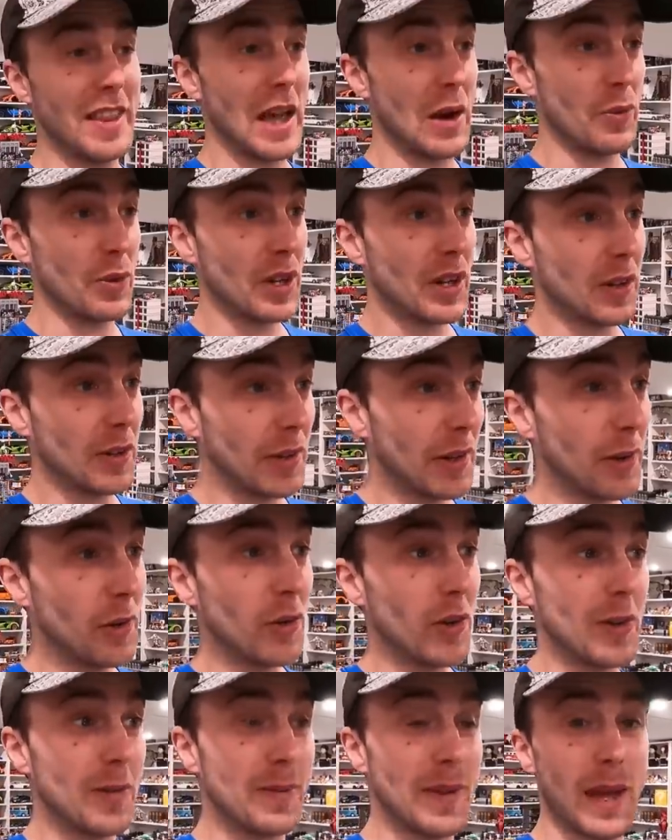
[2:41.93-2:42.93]
that would
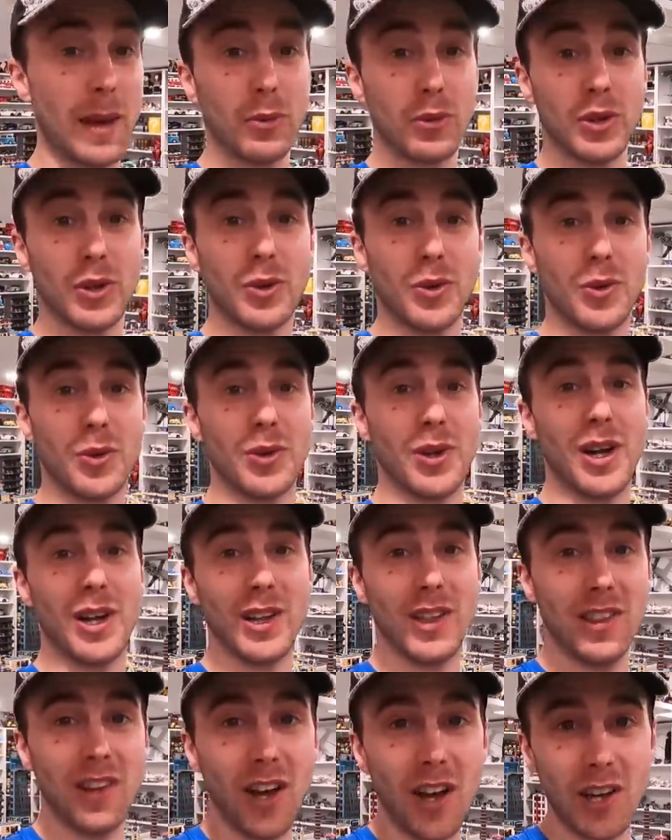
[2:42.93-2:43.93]
clearly be able to hold a
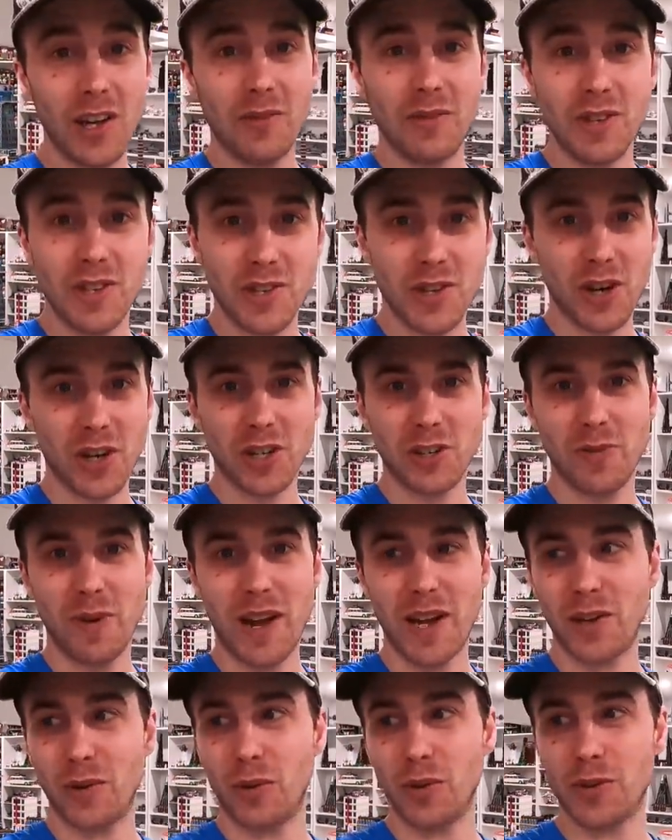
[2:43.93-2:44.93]
lot of instruction
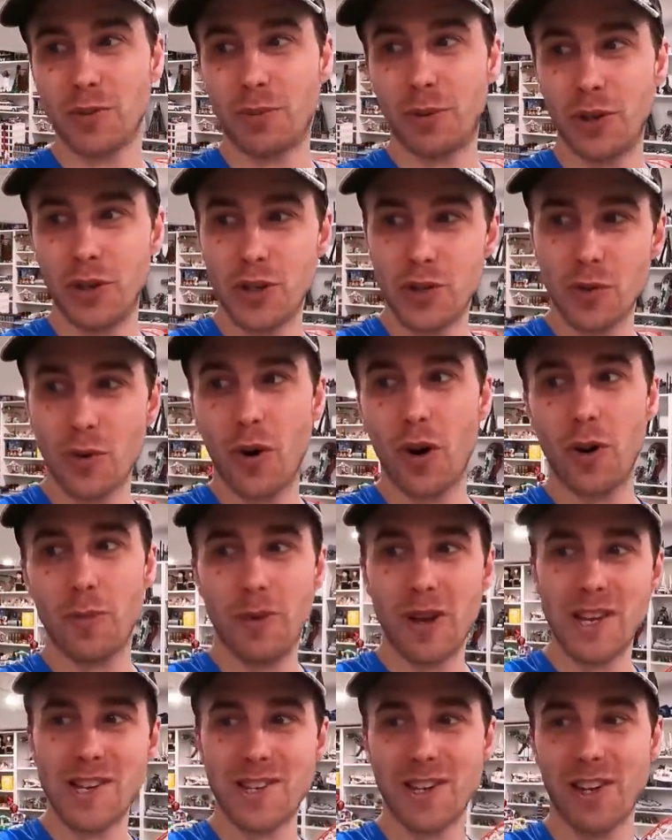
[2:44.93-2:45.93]
manuals per drawer
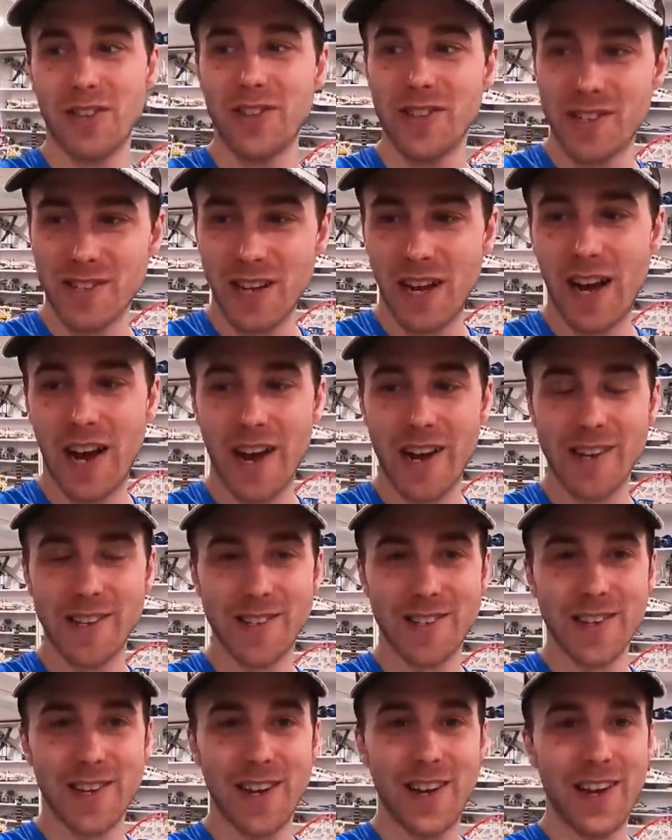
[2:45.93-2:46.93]
based on the
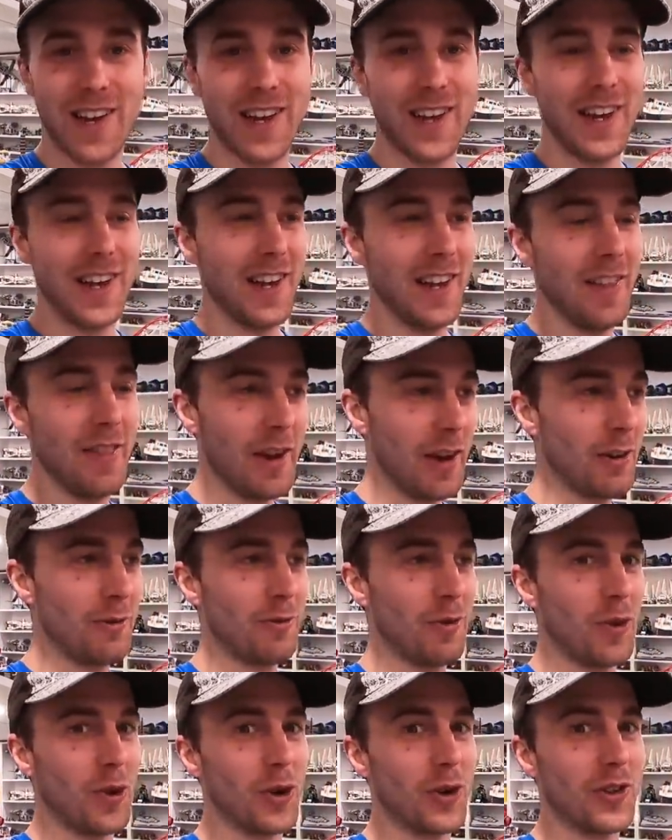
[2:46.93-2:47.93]
size.
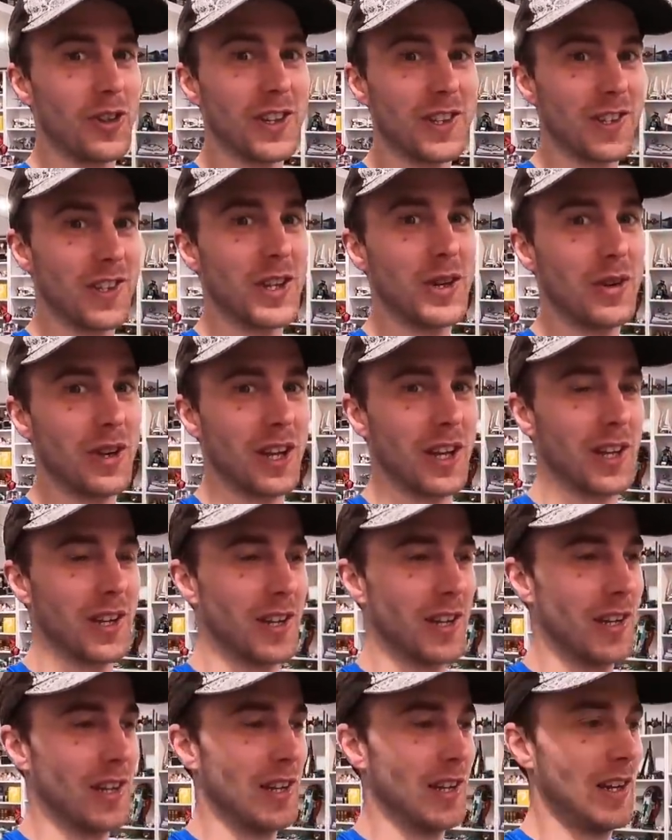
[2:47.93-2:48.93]
Therefore, this
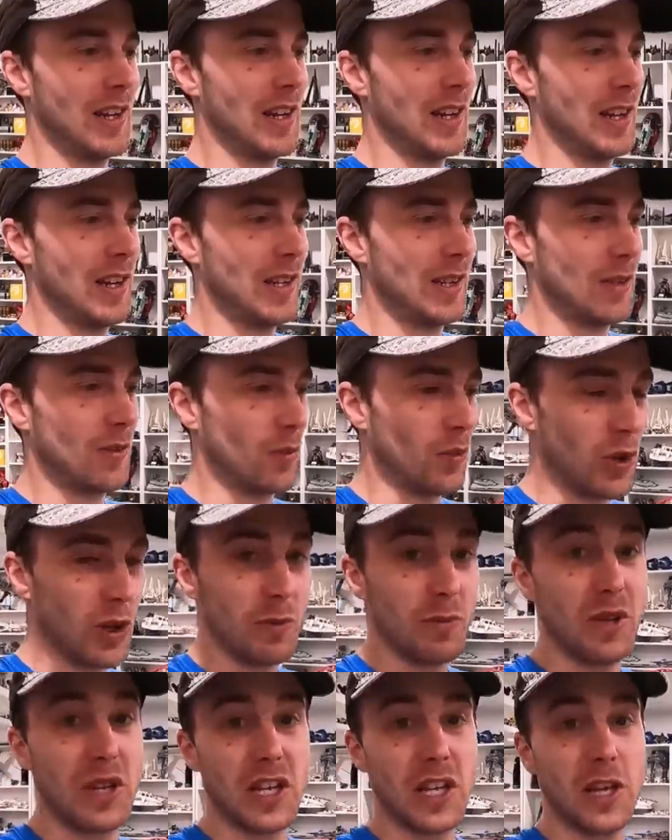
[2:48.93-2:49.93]
unit
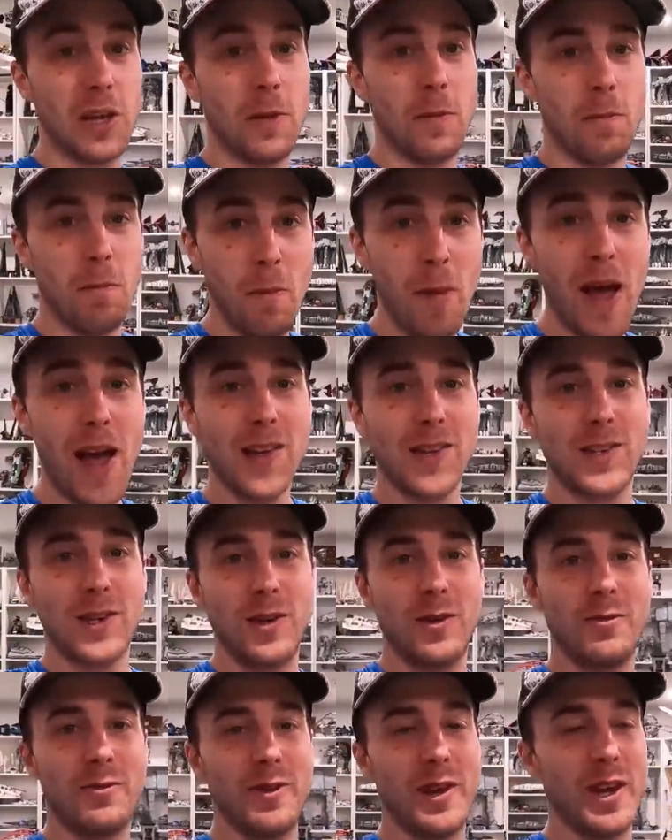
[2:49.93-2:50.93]
would be
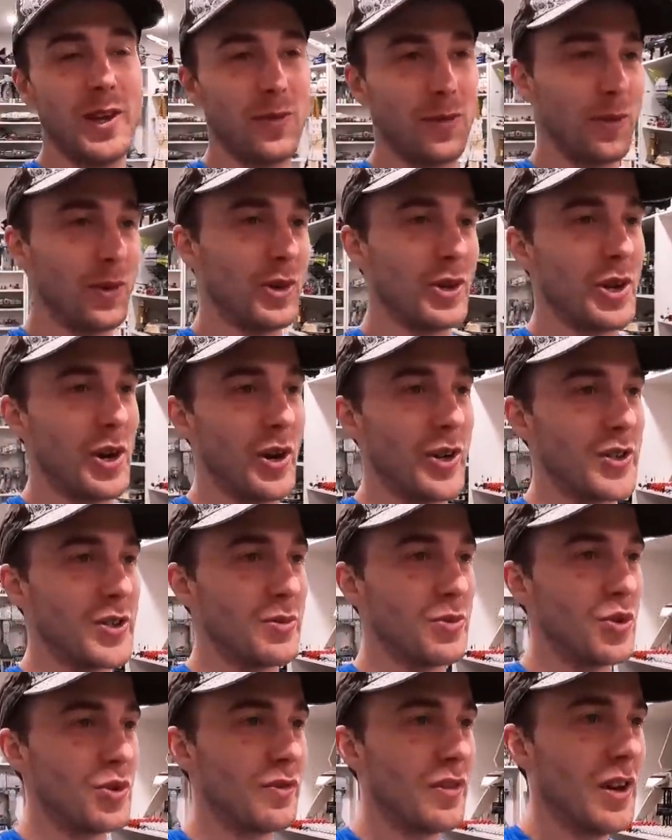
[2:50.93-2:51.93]
massive and really hard
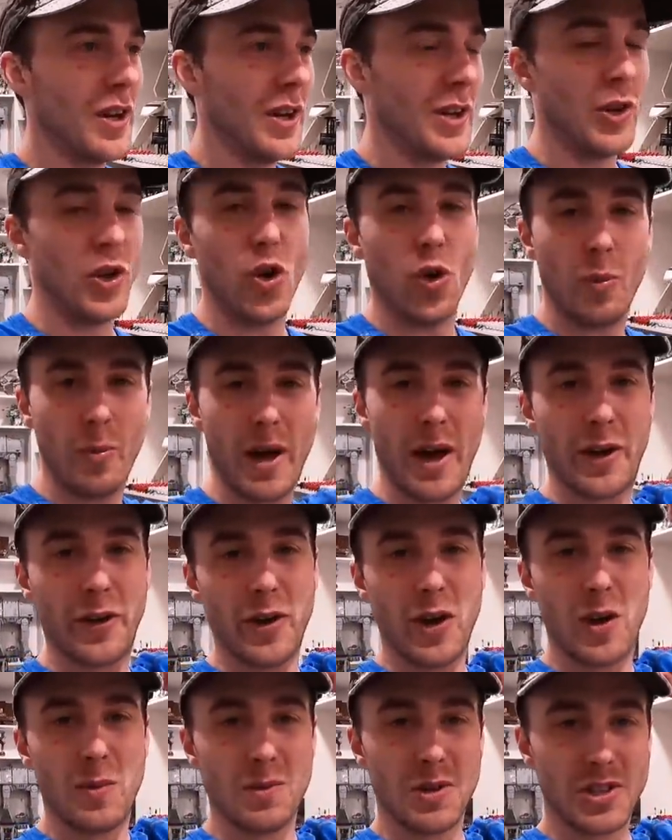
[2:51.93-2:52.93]
to move no
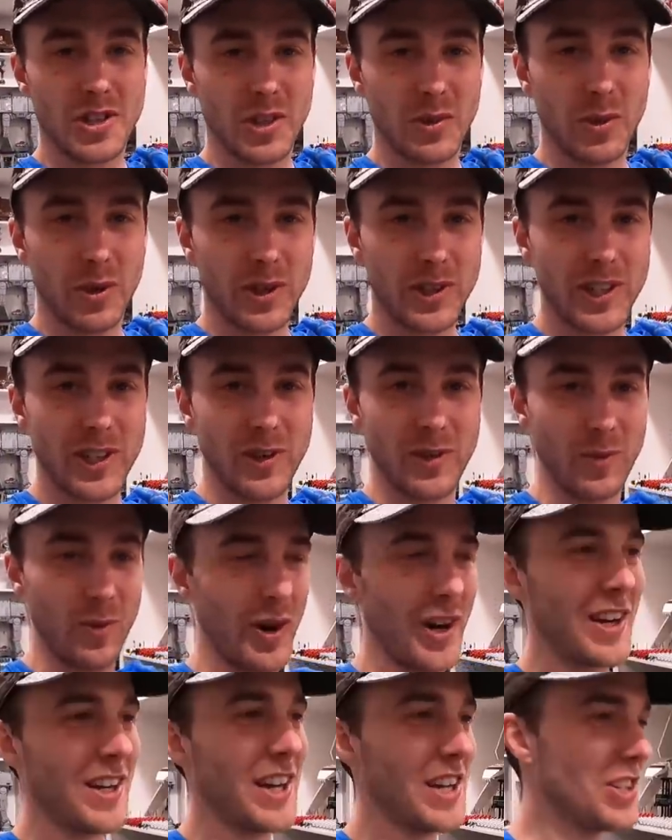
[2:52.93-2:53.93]
matter how much I worked out.
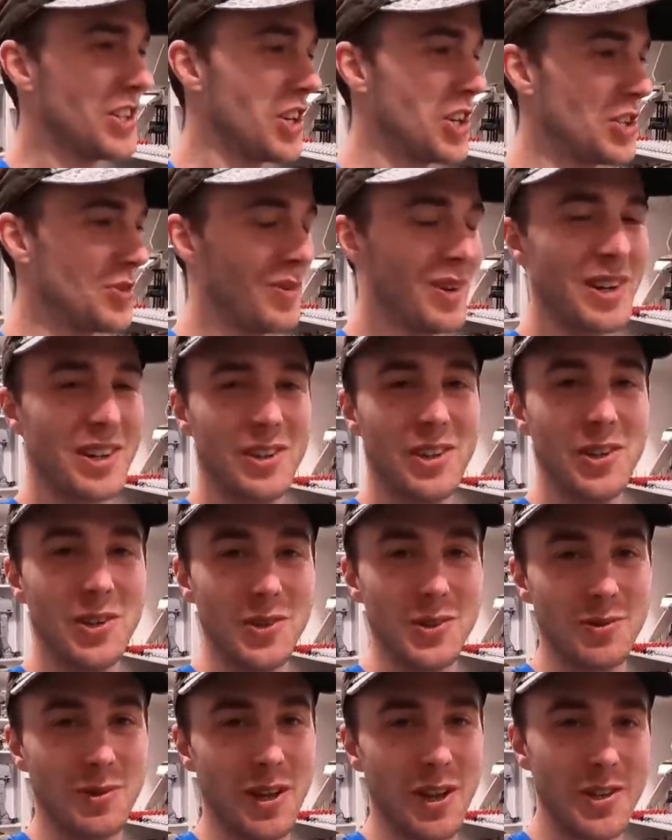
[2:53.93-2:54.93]
Why did I change my
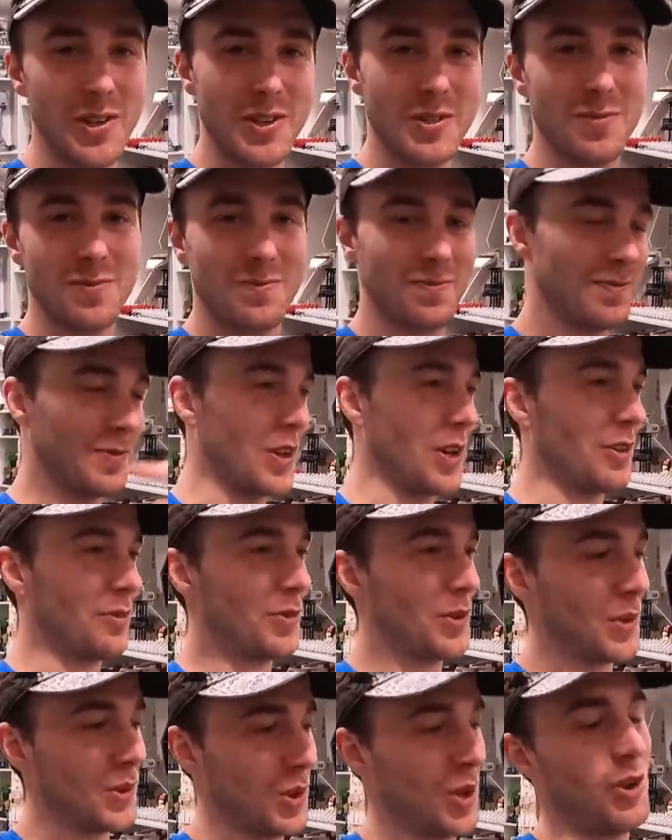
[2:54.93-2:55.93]
clothes? Well, I just got a
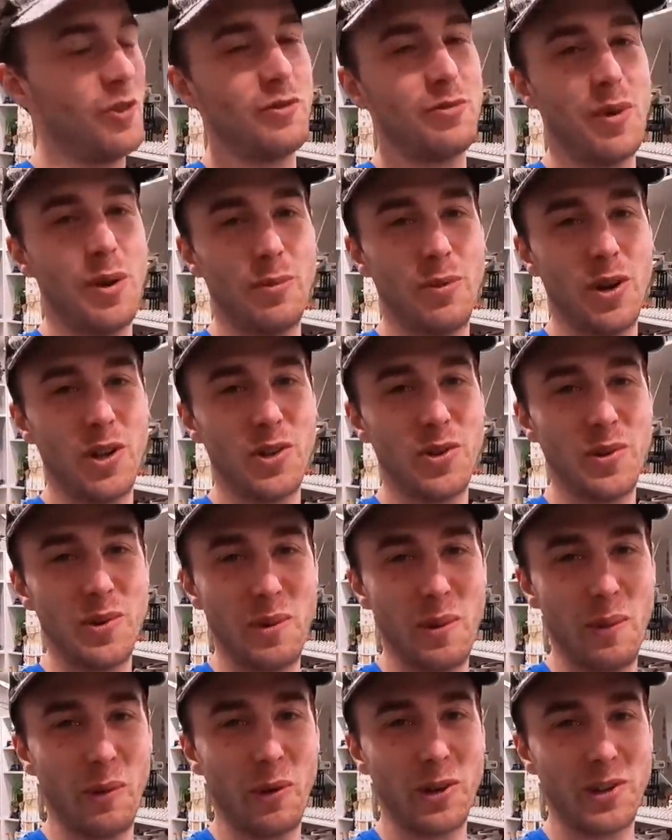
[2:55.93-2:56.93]
phone call from my brother
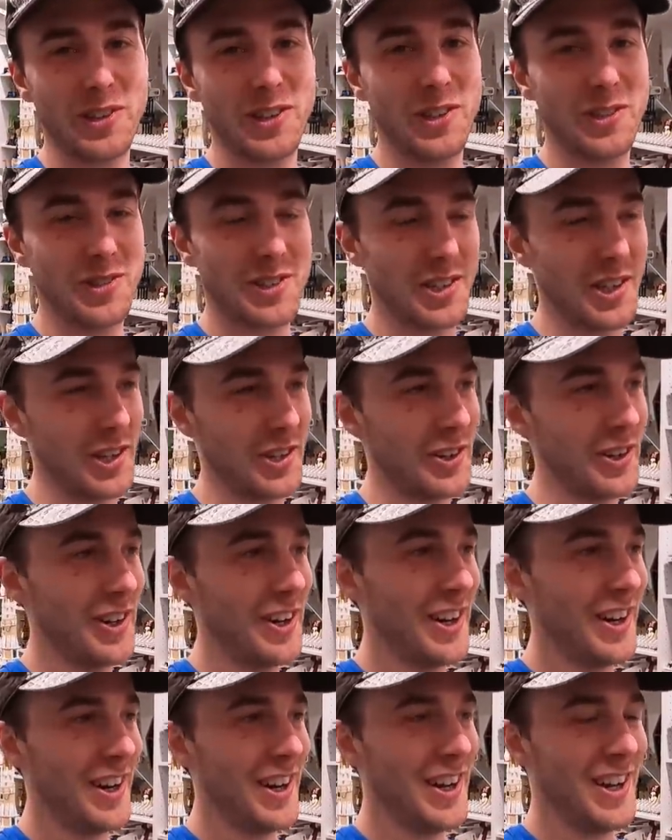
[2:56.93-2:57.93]
and we worked out together.
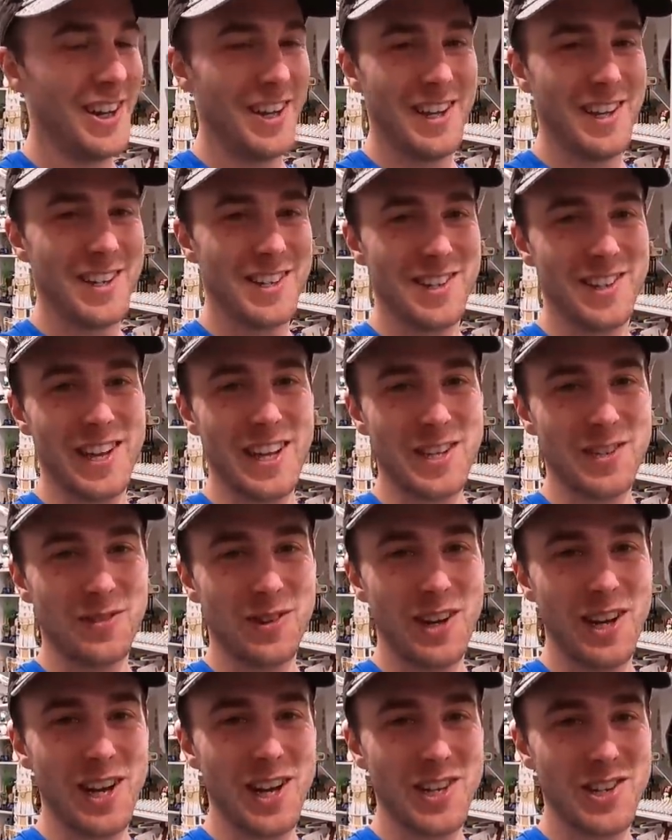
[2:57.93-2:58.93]
So that's
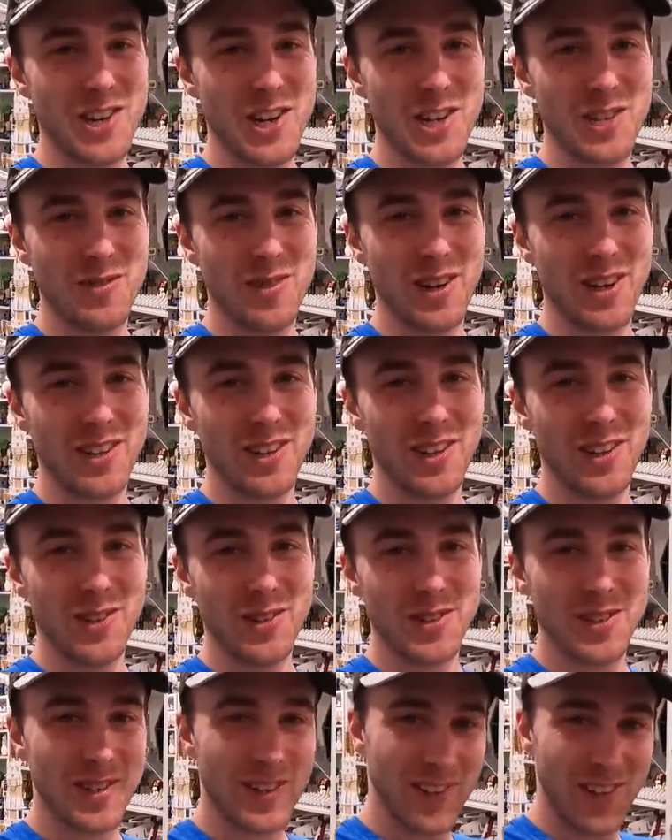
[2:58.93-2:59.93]
why I changed my
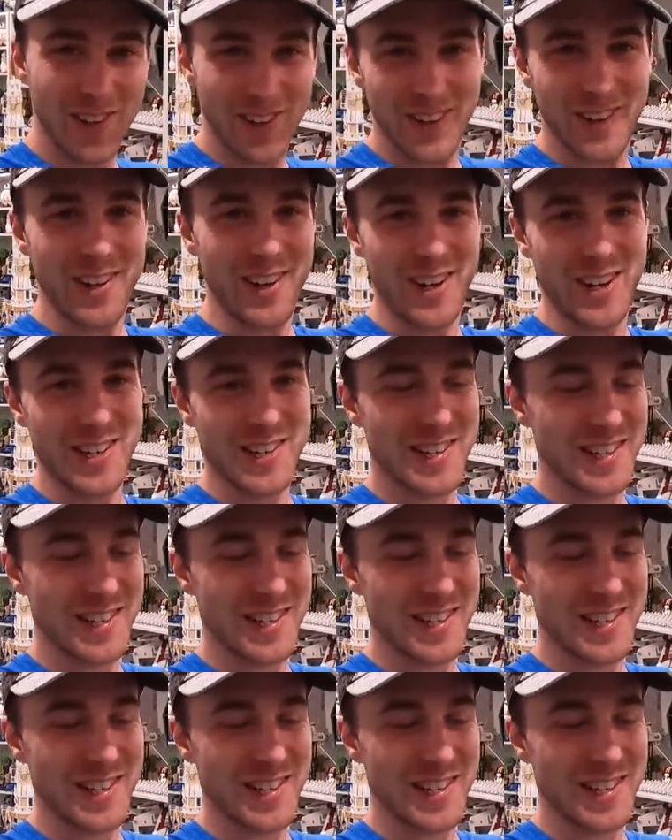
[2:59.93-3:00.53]
clothes on